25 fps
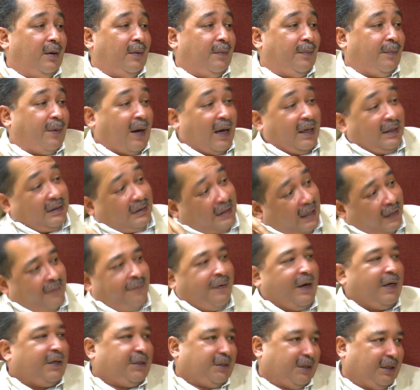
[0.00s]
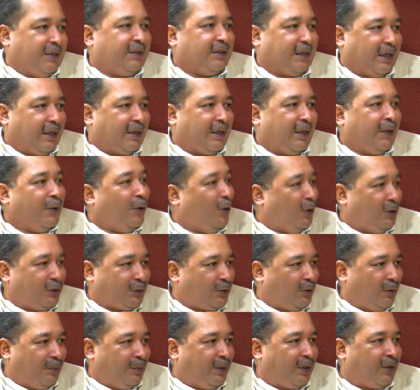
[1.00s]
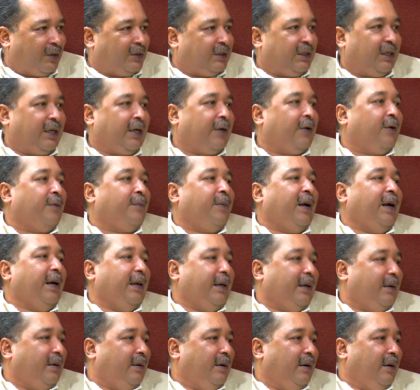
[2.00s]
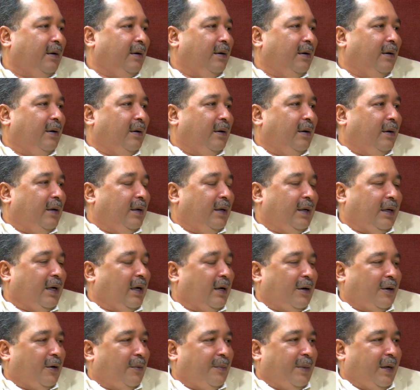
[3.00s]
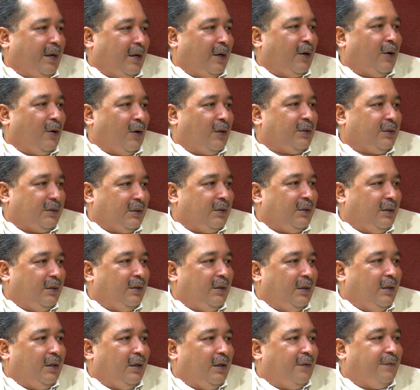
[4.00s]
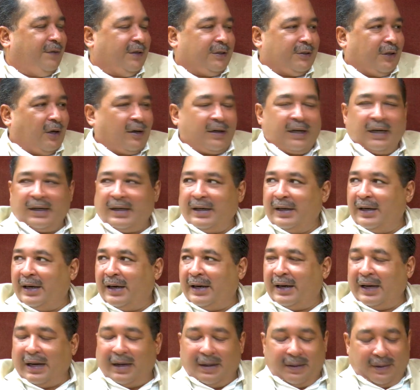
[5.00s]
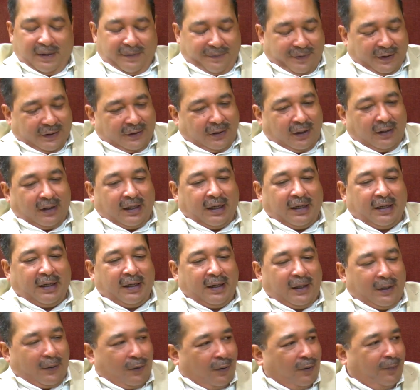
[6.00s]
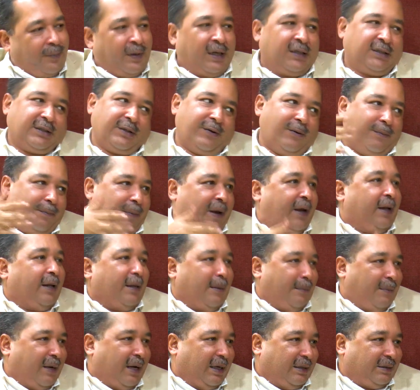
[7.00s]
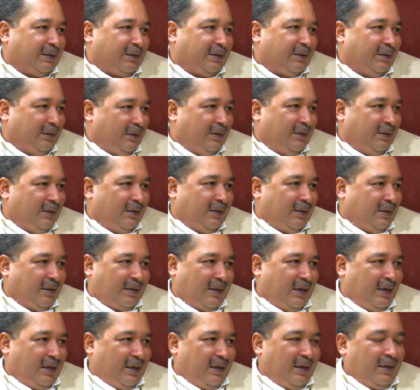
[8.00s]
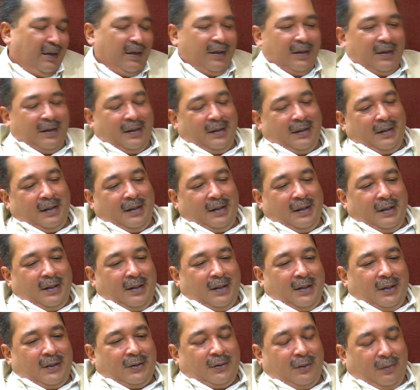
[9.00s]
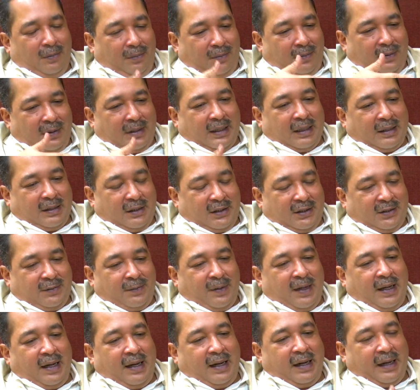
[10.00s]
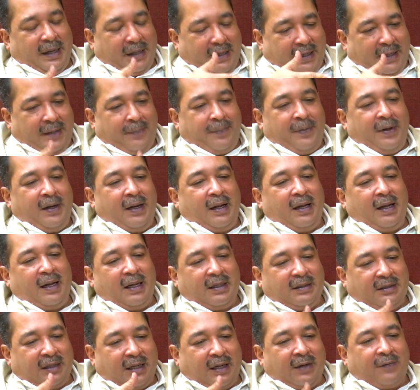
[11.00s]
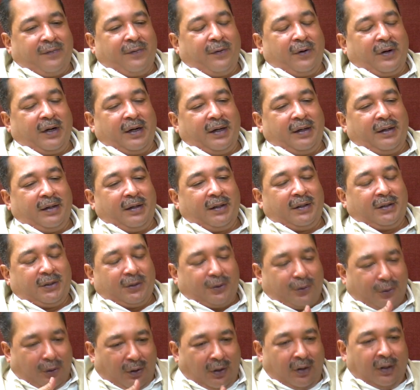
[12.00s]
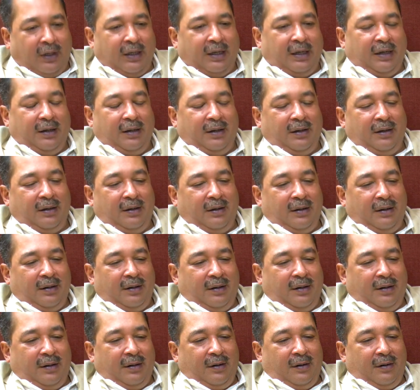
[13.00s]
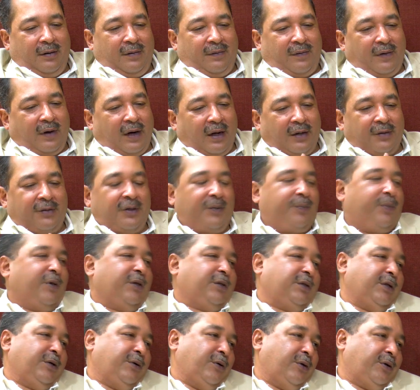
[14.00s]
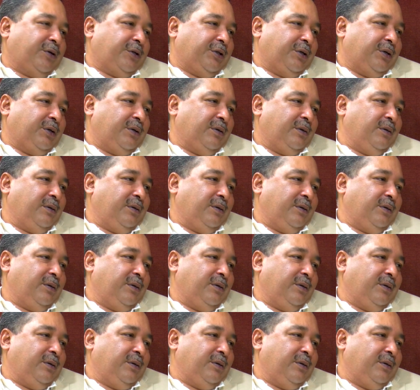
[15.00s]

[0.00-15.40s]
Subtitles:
price that factory is getting also because he cannot buy it. He cannot make a loss. If he's not getting a good price, he will pay them less. Right? So that is why ATPA has advocated strongly for 100% auction.